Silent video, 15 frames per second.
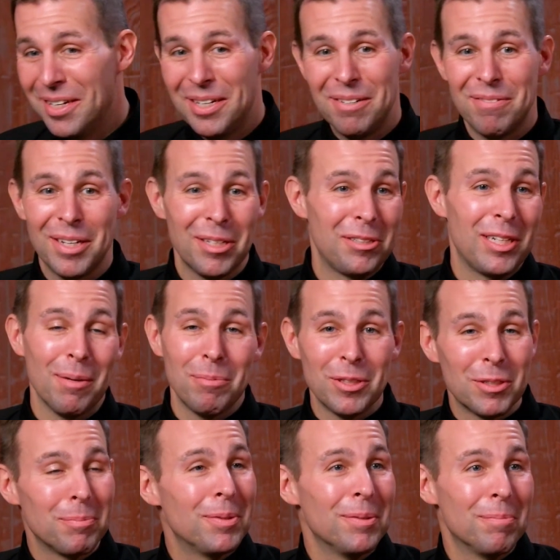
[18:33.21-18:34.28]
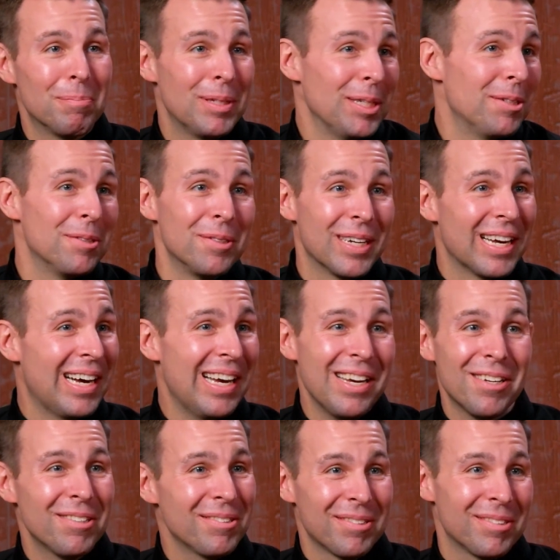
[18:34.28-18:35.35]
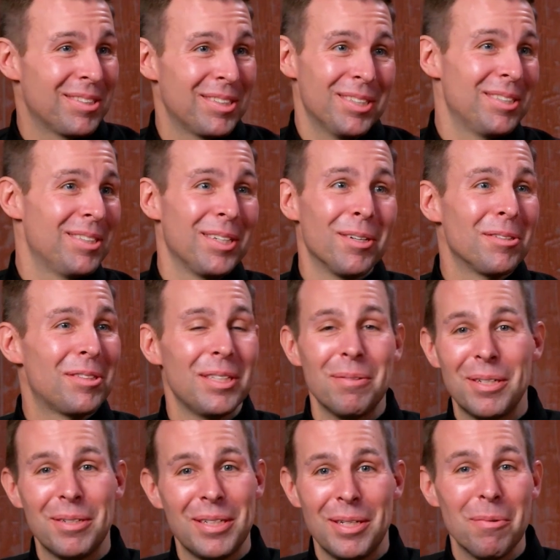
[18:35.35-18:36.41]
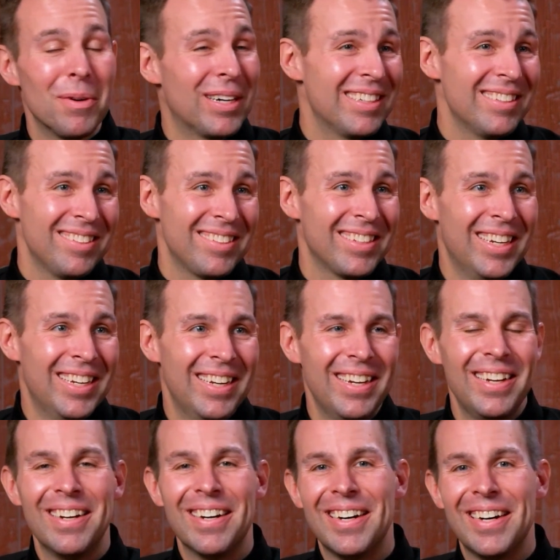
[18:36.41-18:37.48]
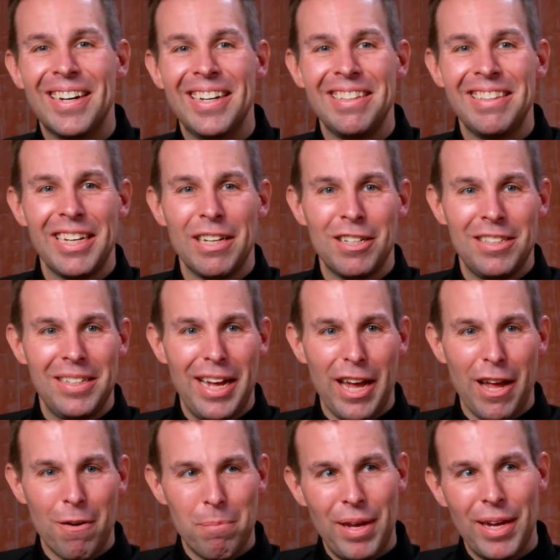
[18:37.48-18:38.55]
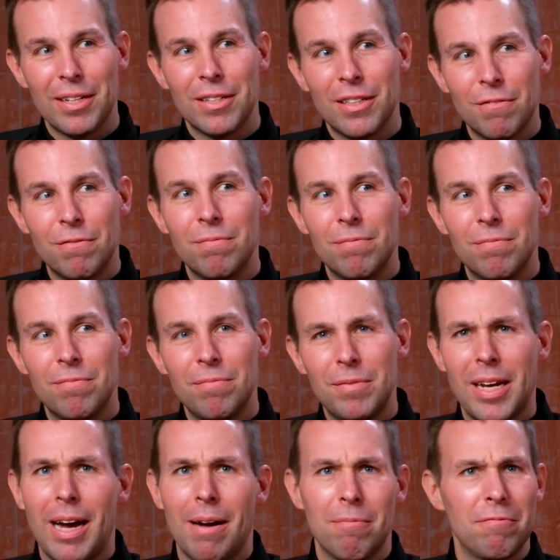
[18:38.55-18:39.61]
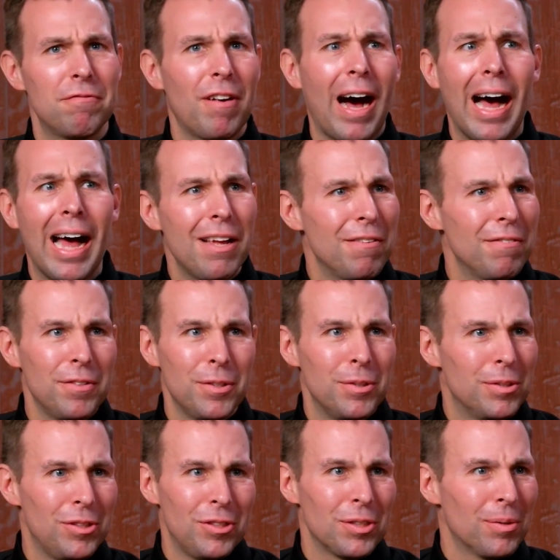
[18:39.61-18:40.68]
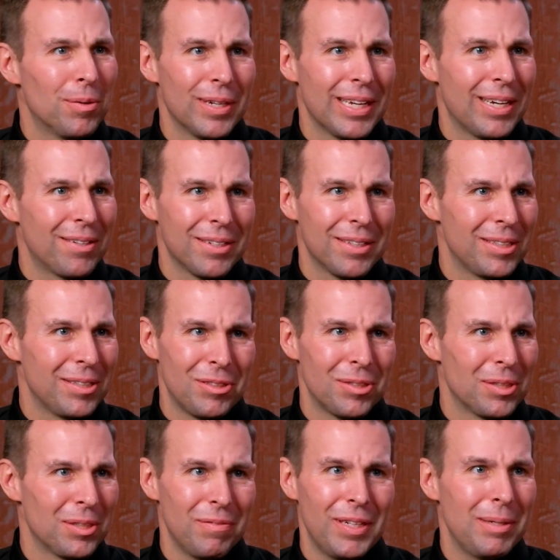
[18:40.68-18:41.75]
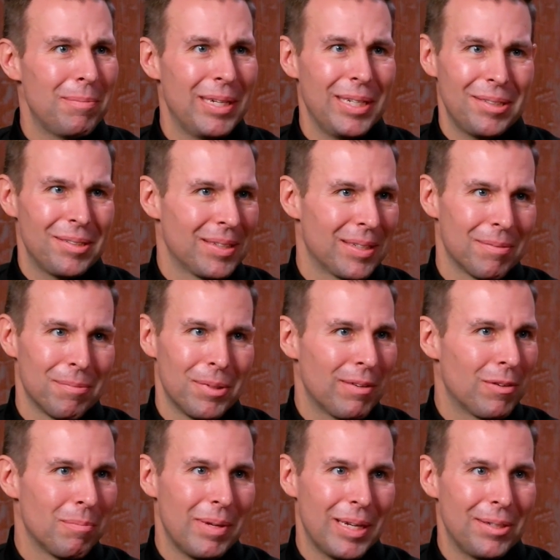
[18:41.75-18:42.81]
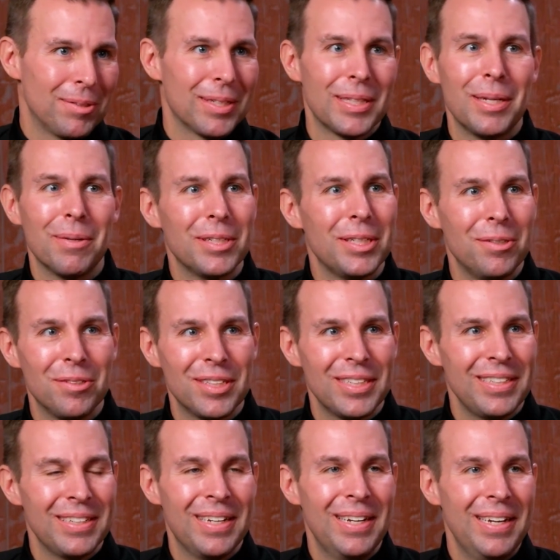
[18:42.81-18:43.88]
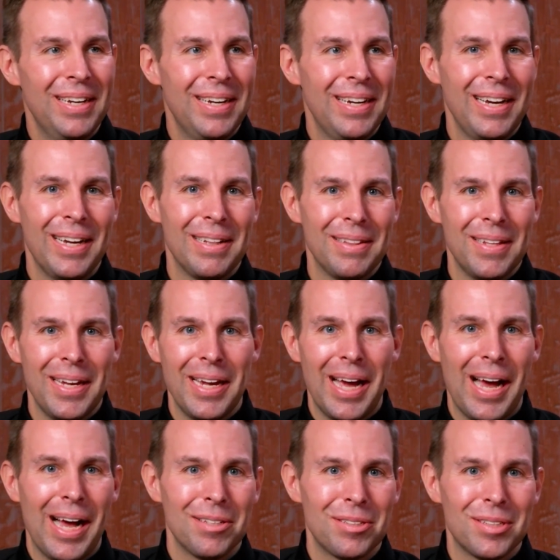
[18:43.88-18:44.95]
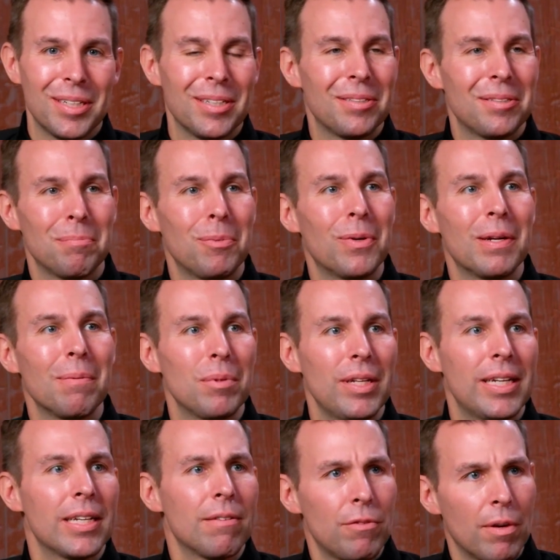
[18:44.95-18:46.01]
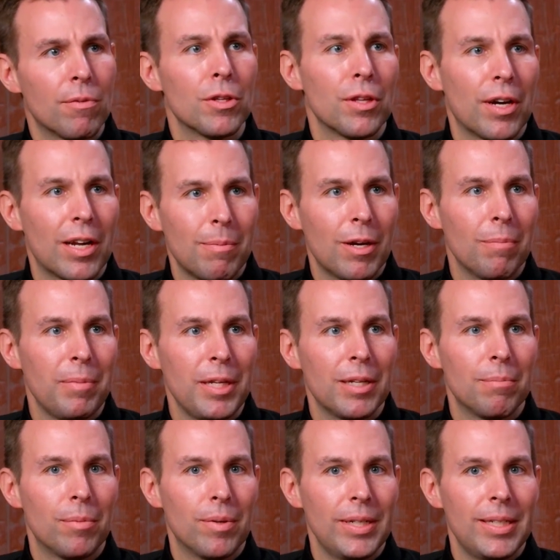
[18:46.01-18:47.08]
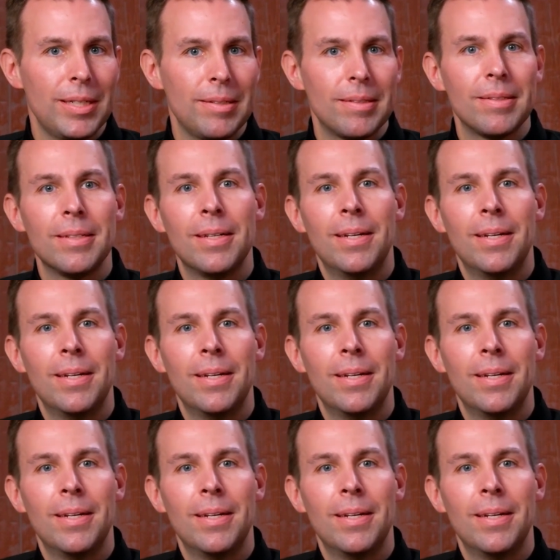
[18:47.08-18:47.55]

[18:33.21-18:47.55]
Mother Shepley's a pretty cool guy. I'll go see what he wants. And they had handpicked the top 5 who had scored out on this survey based on whatever metric they were using. And they asked us point blank, have you ever thought about being a priest?